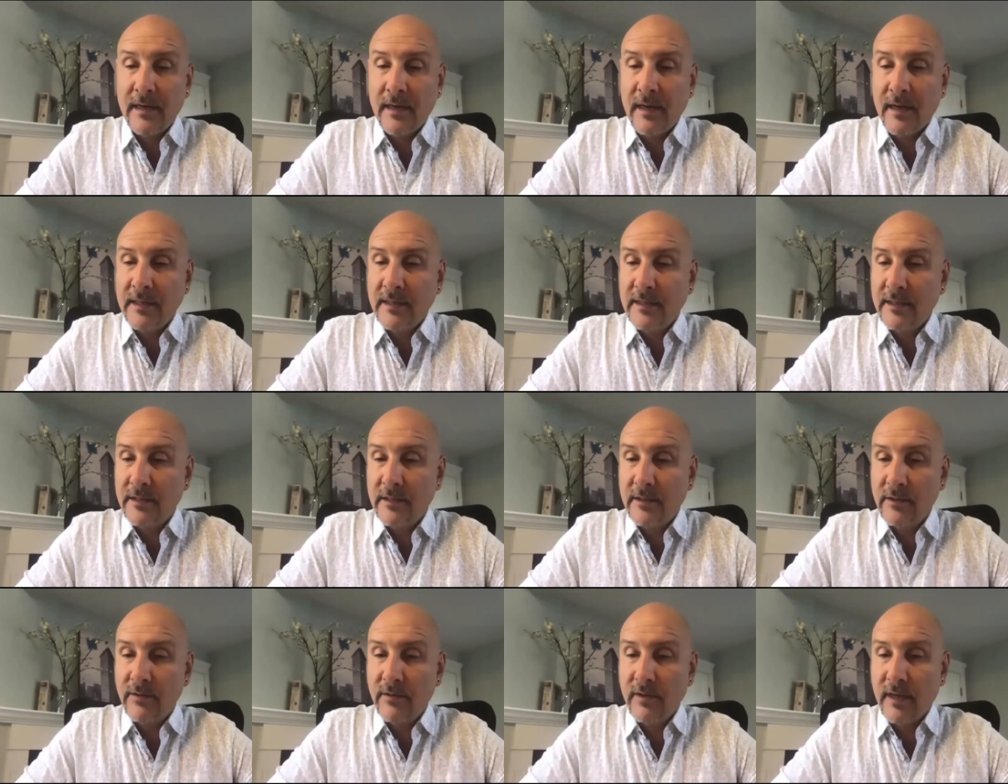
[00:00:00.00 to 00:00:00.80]
I
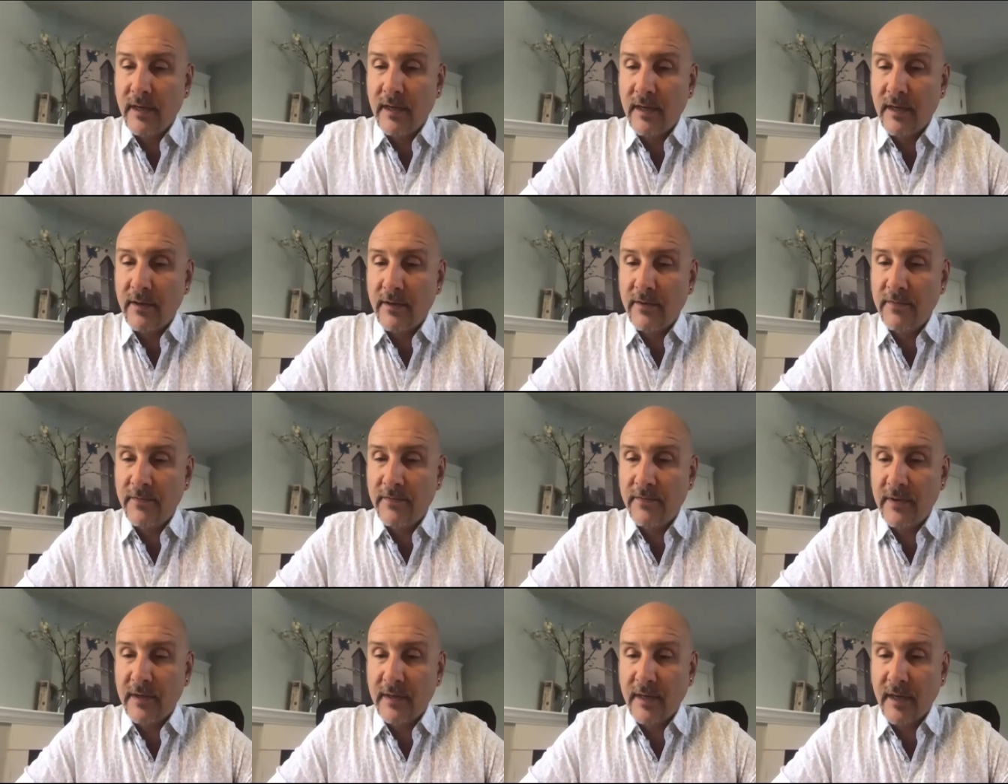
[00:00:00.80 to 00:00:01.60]
do have
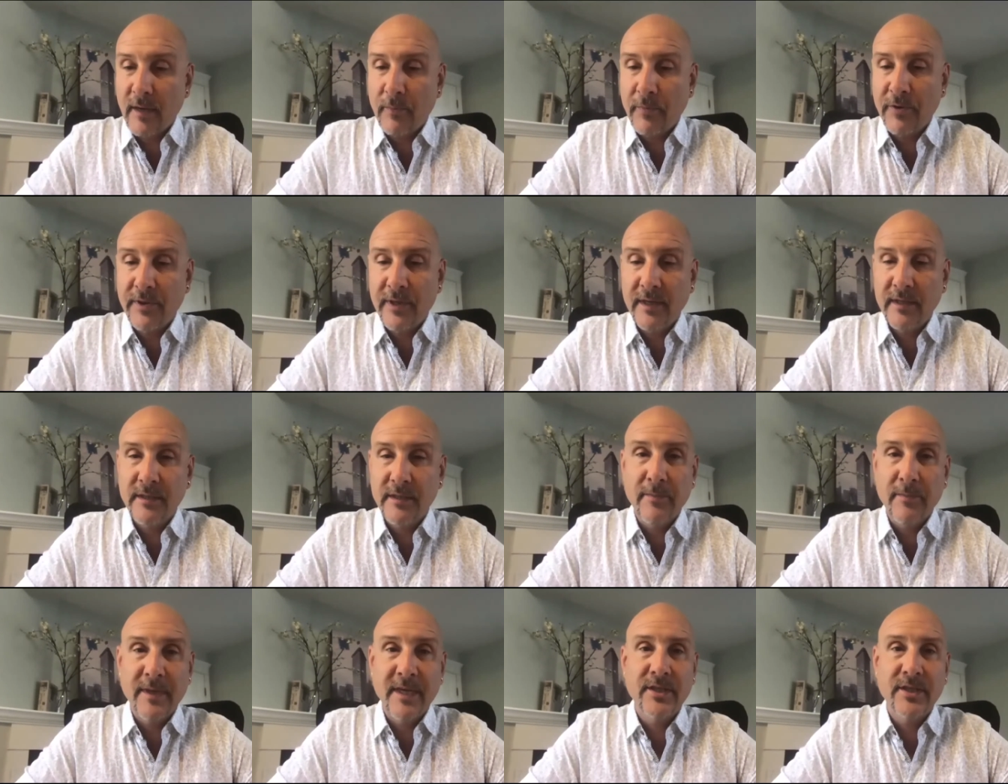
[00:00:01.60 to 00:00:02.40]
a couple things I
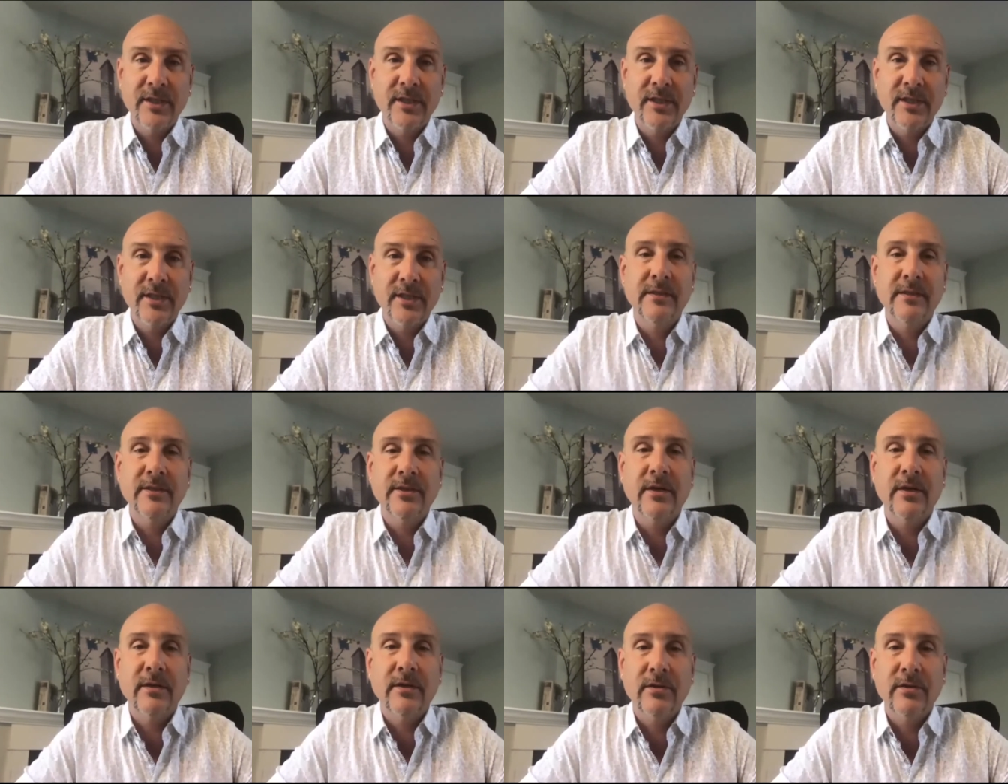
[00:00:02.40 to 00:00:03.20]
may share as the
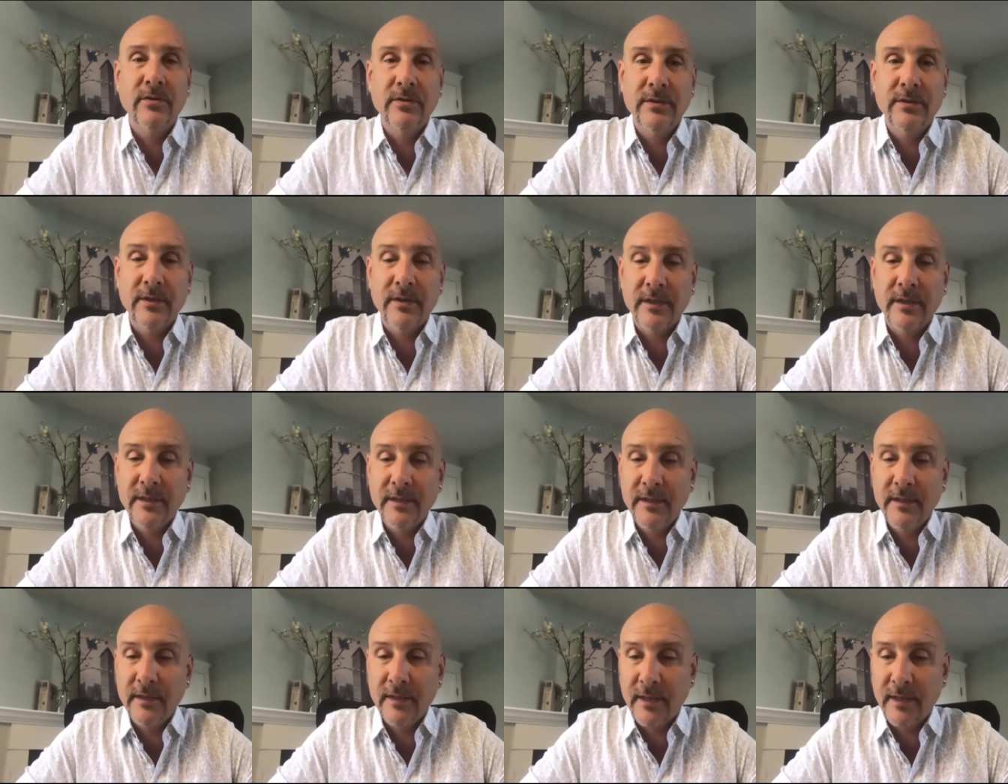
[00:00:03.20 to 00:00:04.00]
talk goes
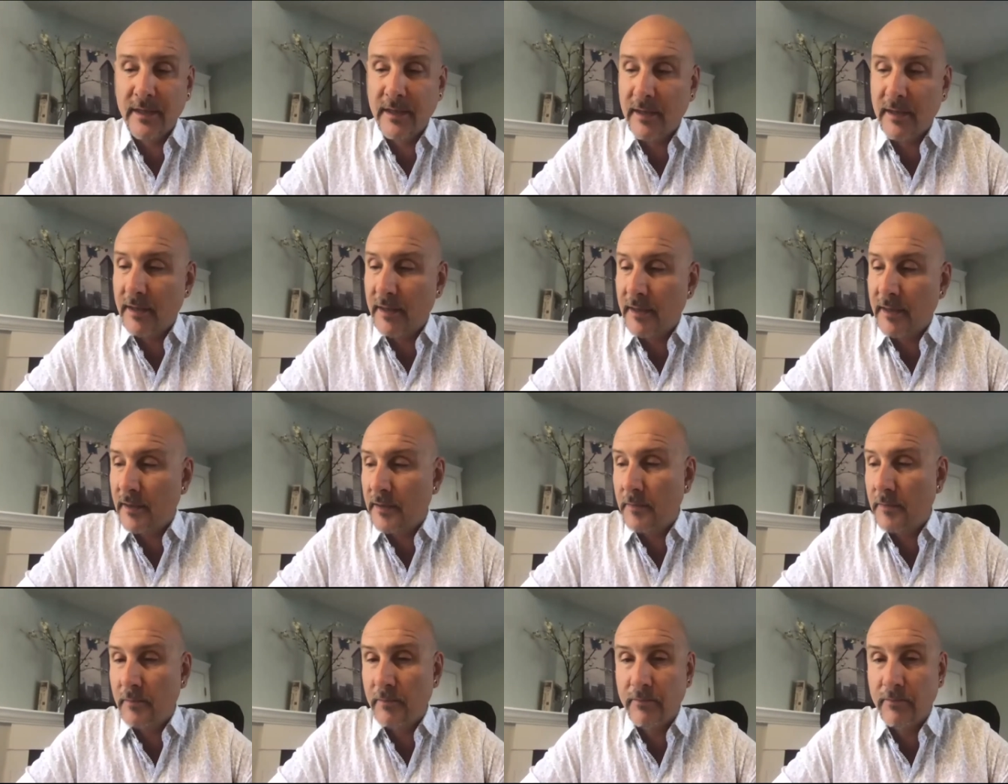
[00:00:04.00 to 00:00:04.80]
on.
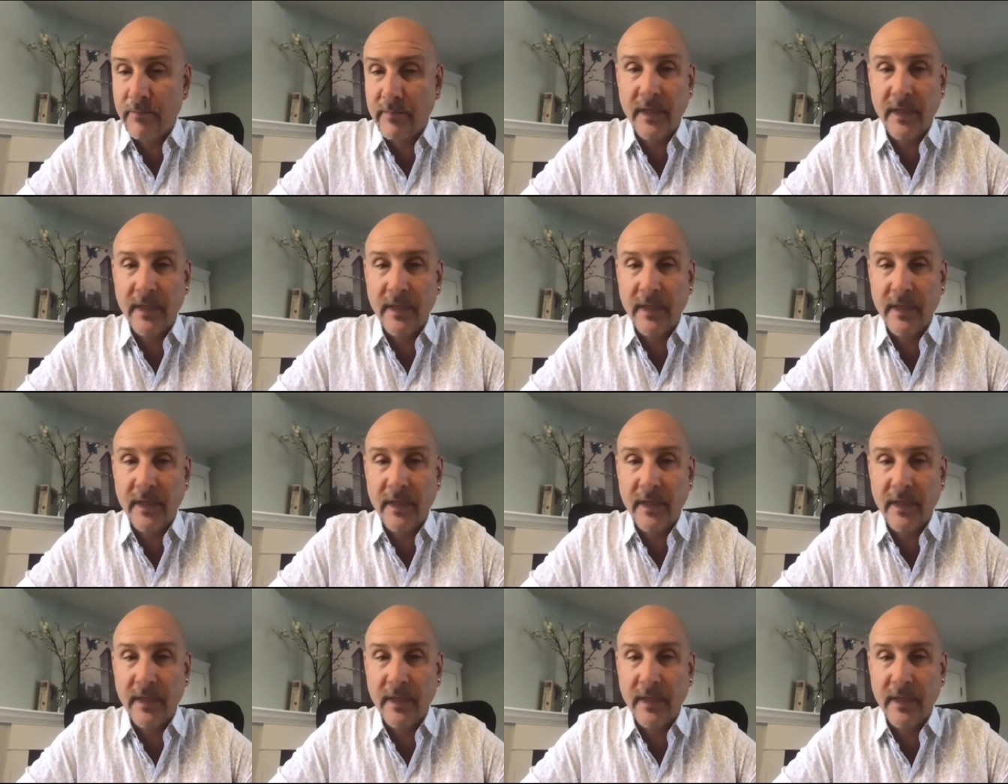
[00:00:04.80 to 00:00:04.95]
Um, okay.